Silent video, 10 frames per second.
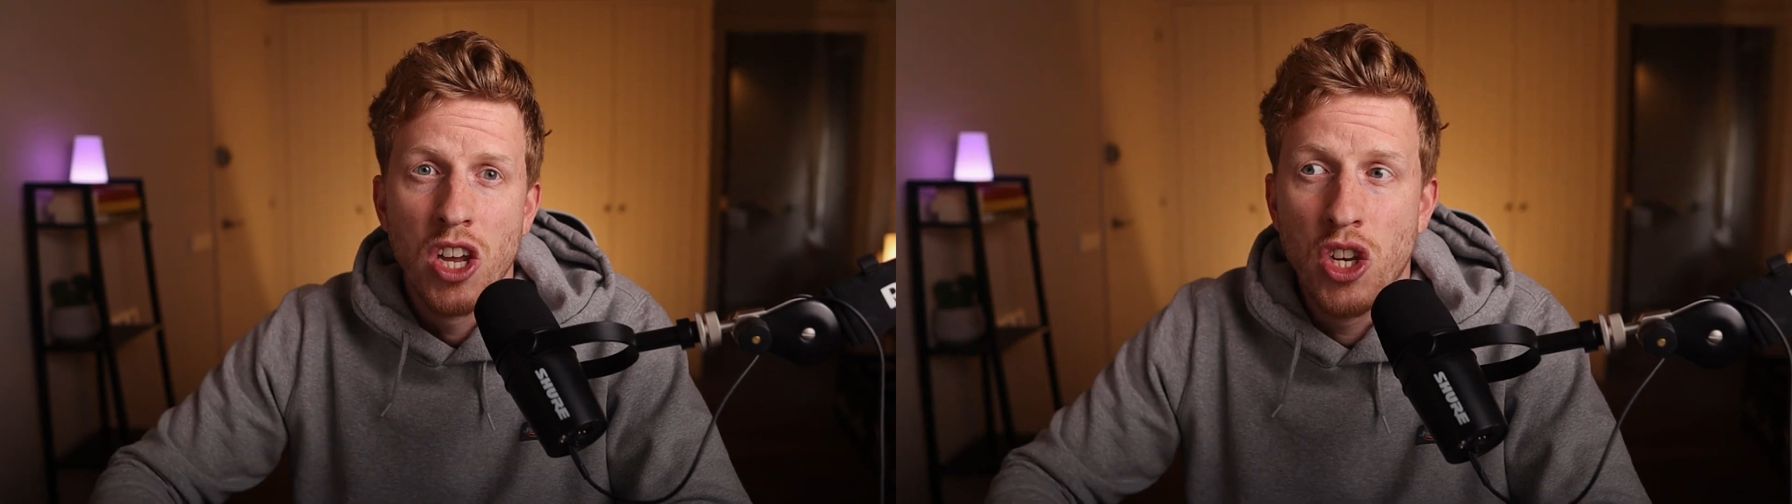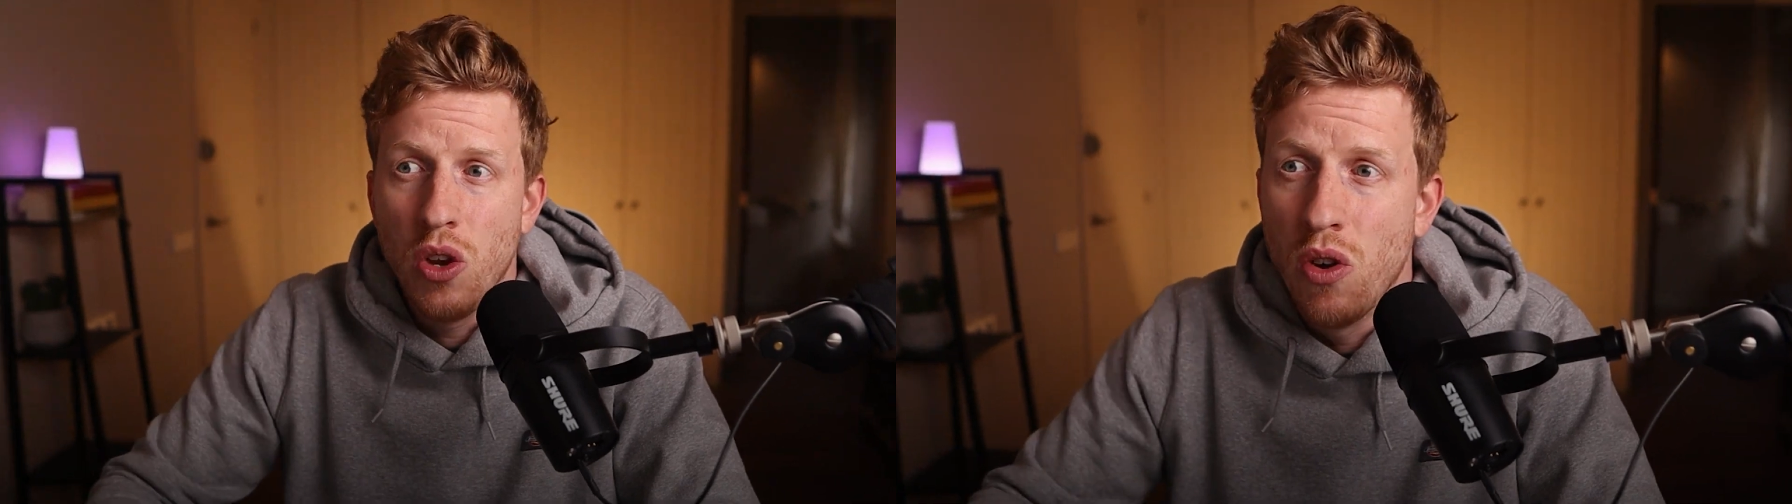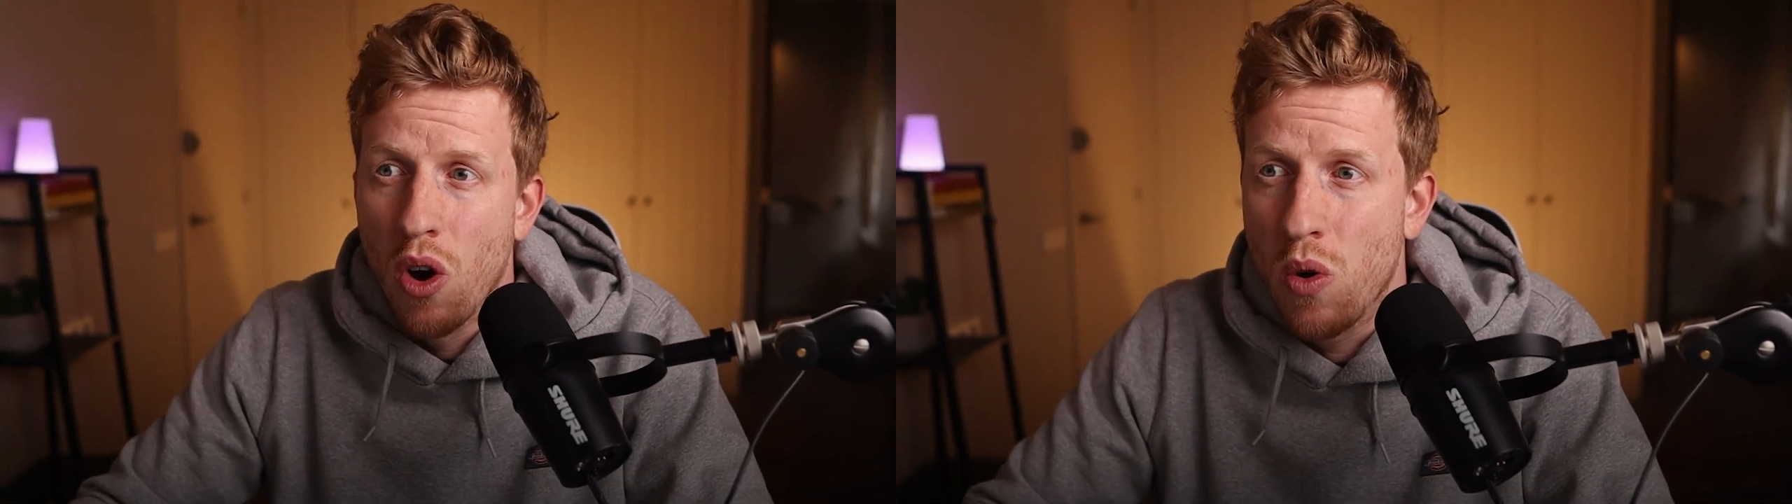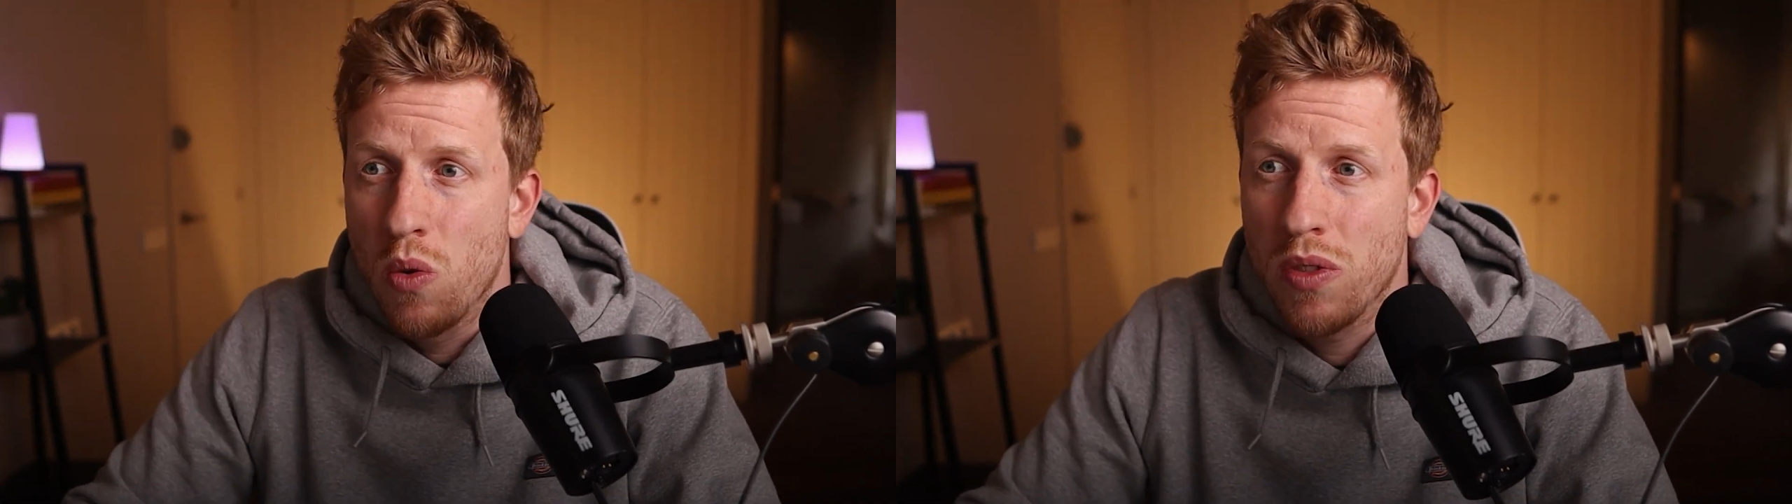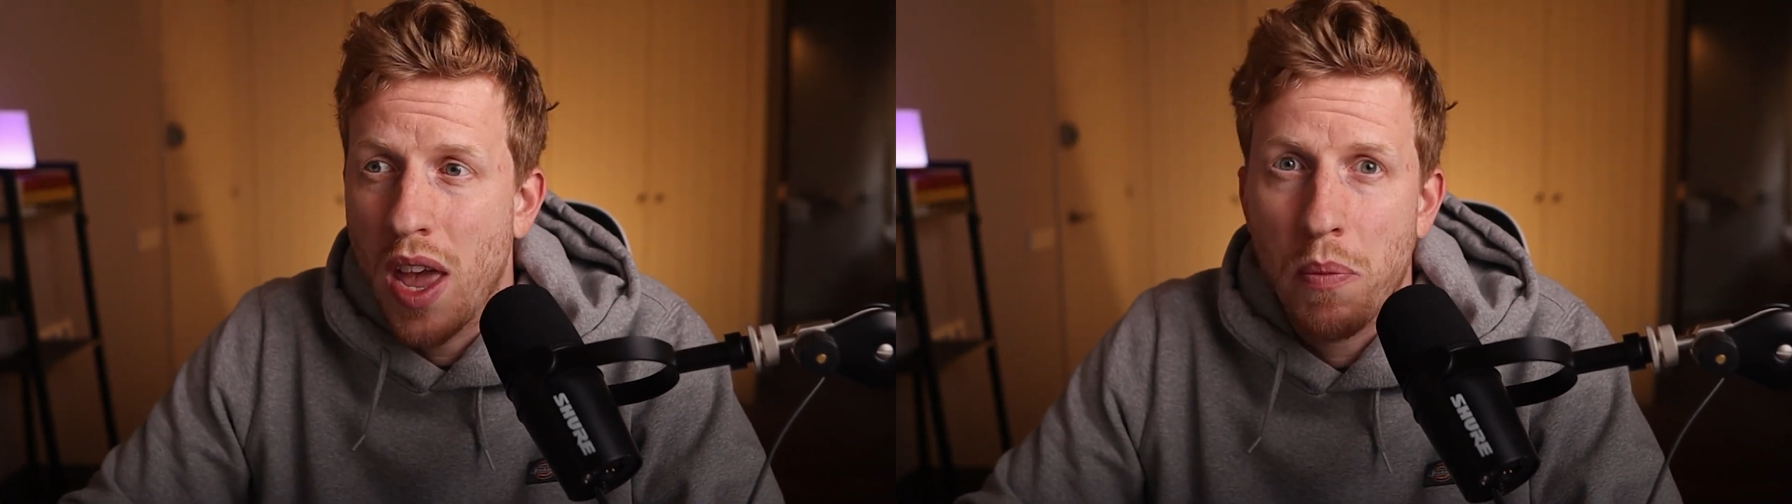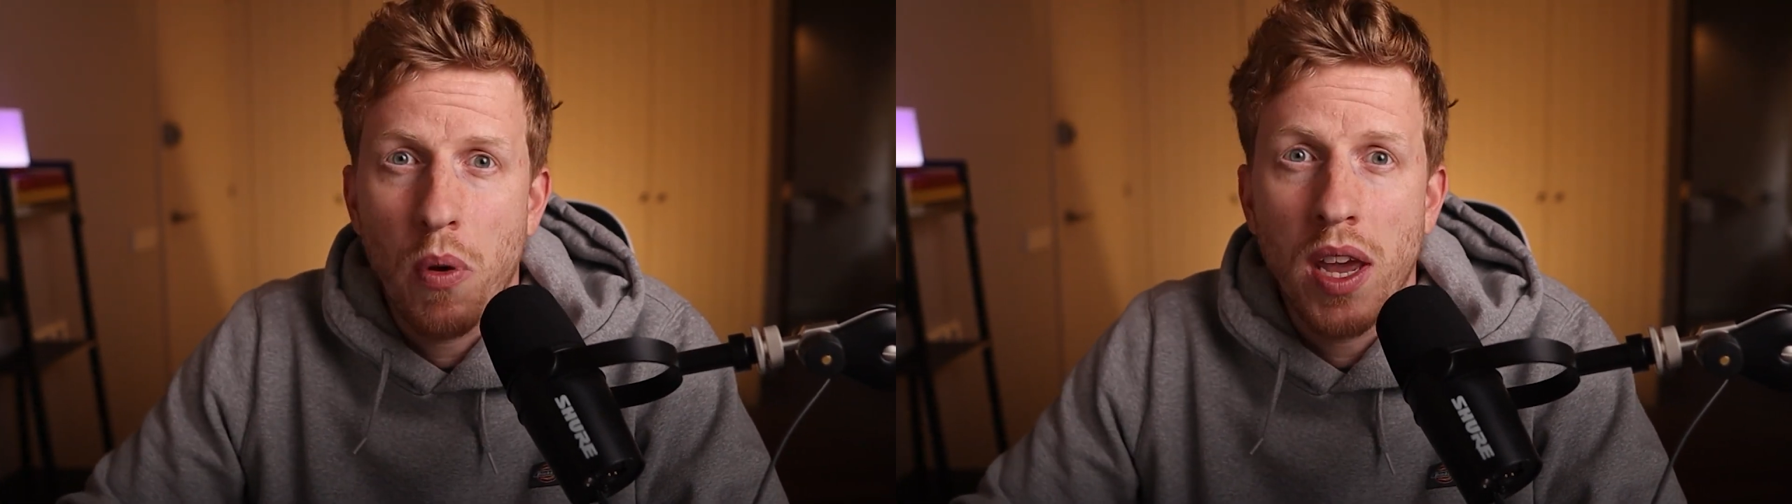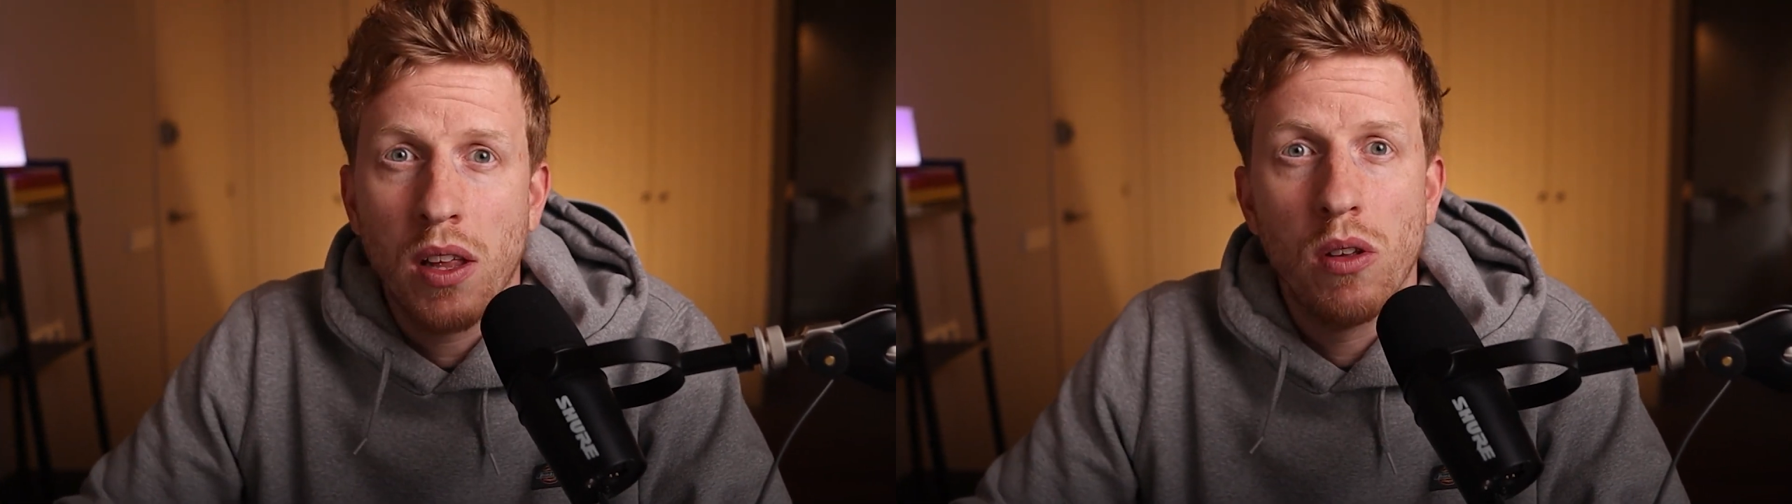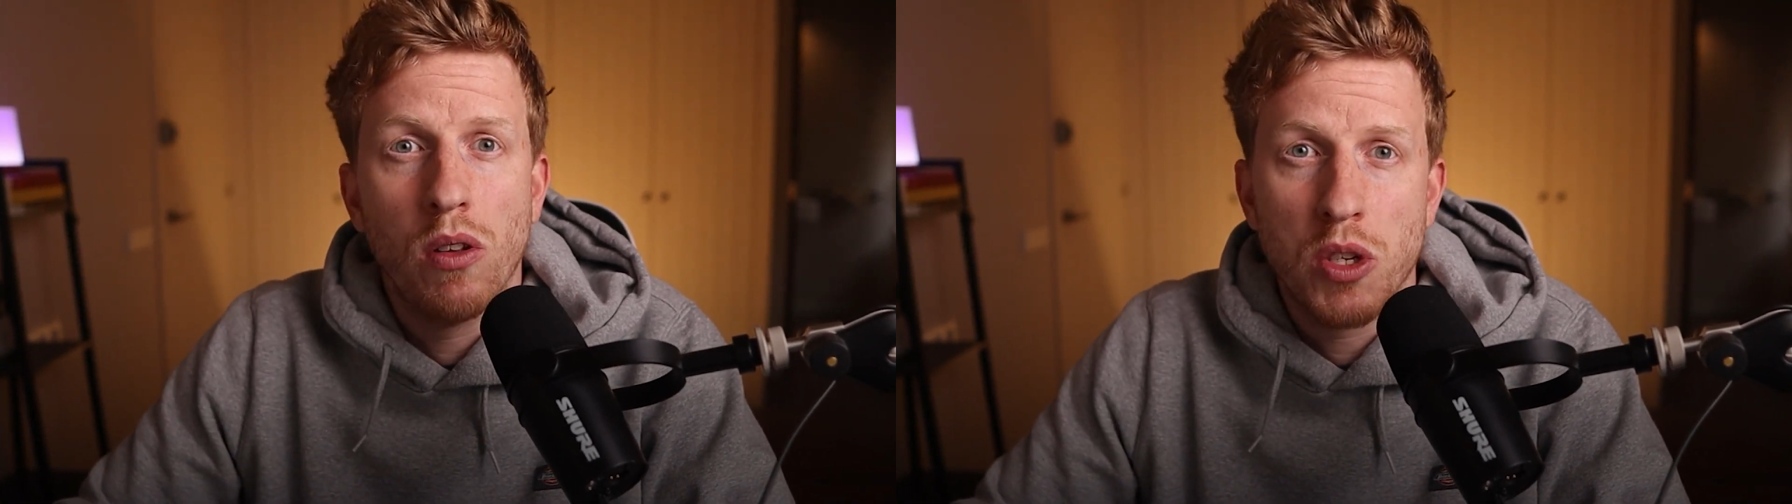you know they're pretty
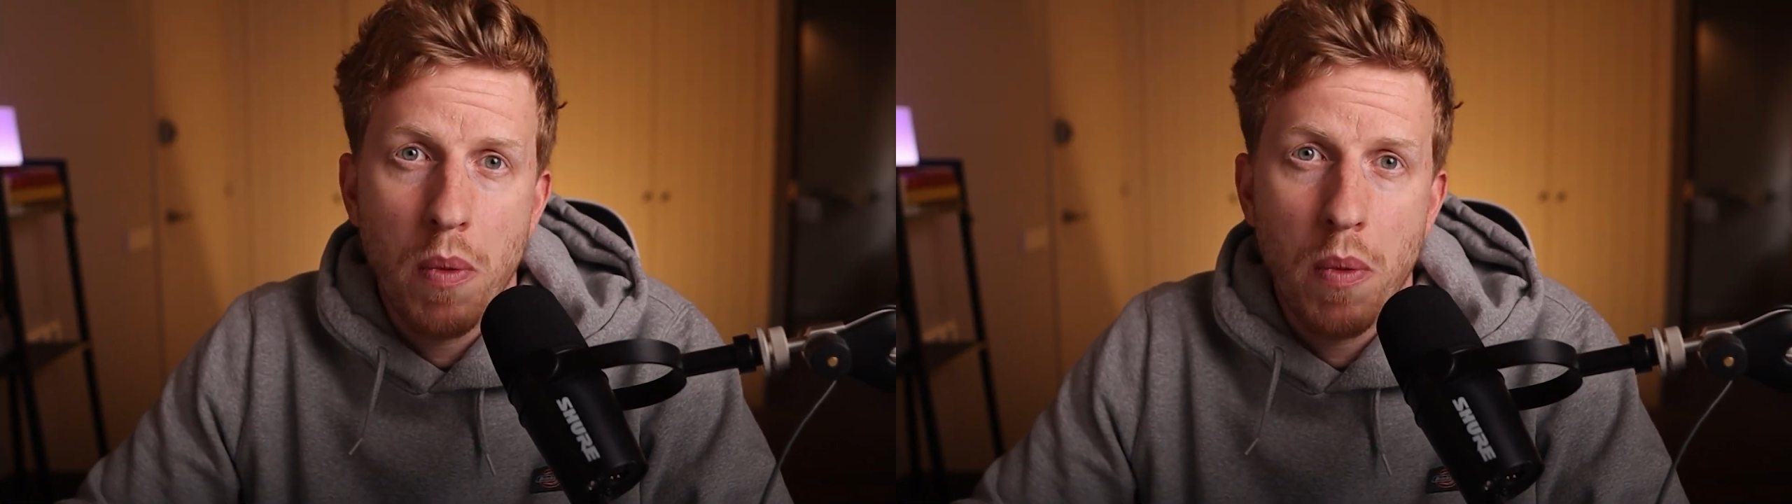clueless